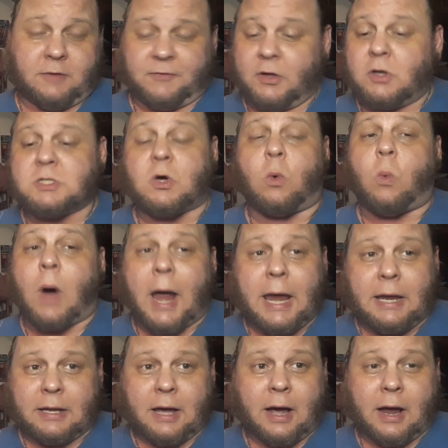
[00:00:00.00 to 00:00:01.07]
If he was a
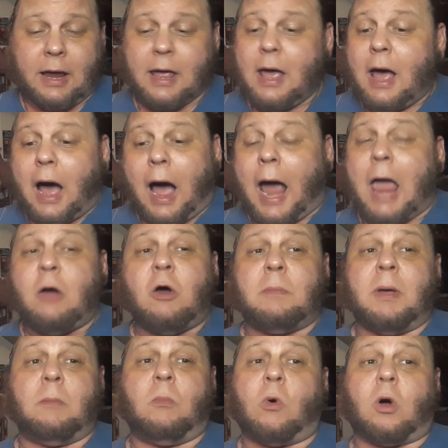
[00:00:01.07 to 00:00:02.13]
white guy, I would
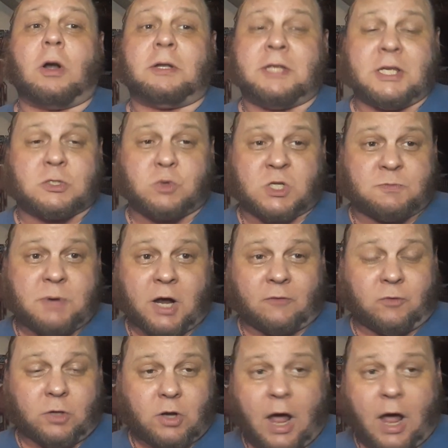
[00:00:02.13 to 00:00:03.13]
have been more disrespectful.